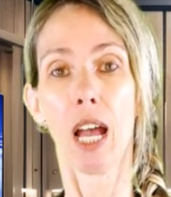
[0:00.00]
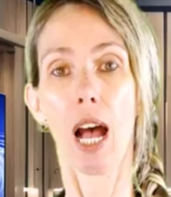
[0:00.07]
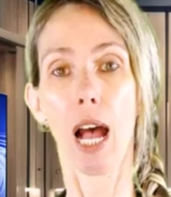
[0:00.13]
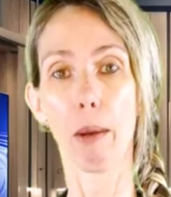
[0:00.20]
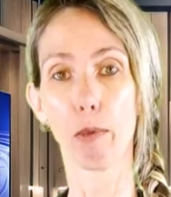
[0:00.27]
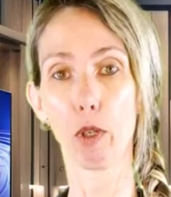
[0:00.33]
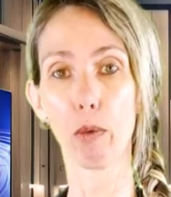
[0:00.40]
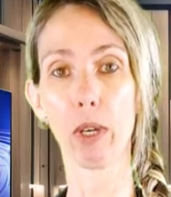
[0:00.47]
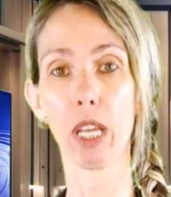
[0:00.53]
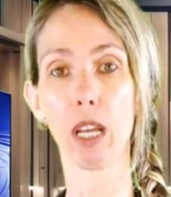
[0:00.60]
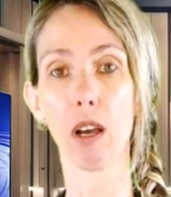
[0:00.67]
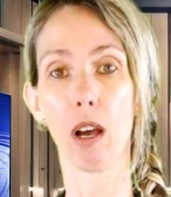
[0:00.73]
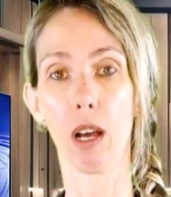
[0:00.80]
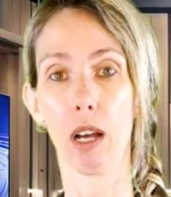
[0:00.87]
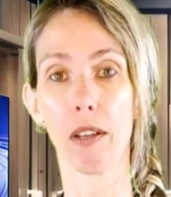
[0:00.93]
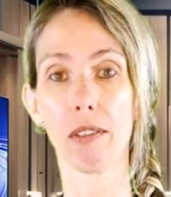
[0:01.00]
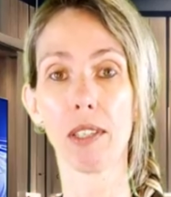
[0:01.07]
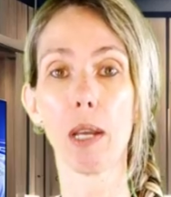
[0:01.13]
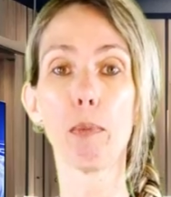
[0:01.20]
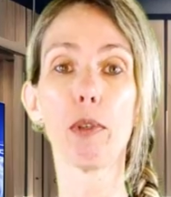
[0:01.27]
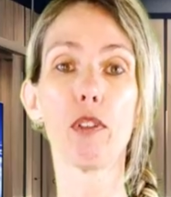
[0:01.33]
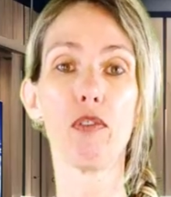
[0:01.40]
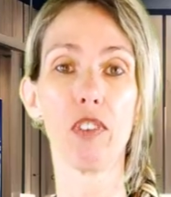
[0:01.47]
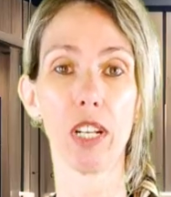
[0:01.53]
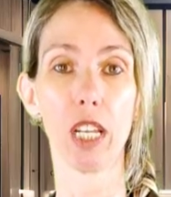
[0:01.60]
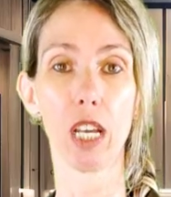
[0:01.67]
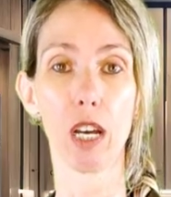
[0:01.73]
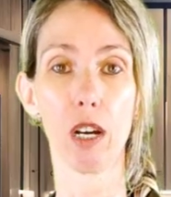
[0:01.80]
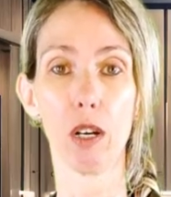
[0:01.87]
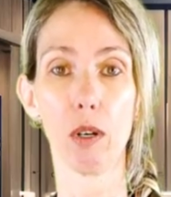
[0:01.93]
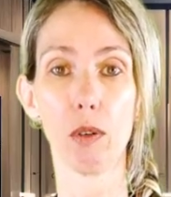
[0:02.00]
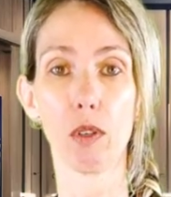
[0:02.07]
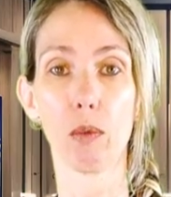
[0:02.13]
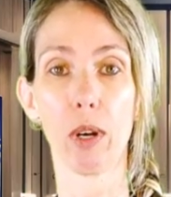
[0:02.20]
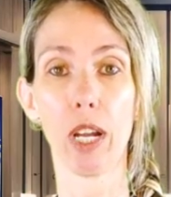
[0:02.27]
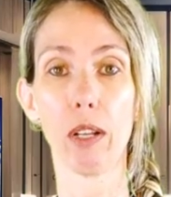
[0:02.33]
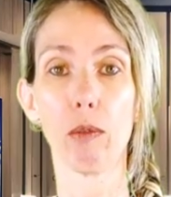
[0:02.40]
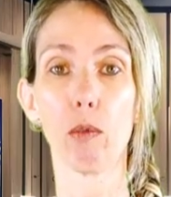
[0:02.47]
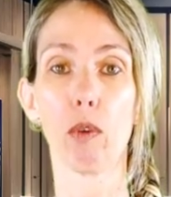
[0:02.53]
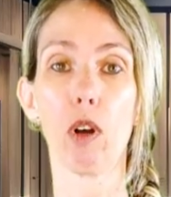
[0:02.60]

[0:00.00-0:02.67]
I'm doing separate videos, right?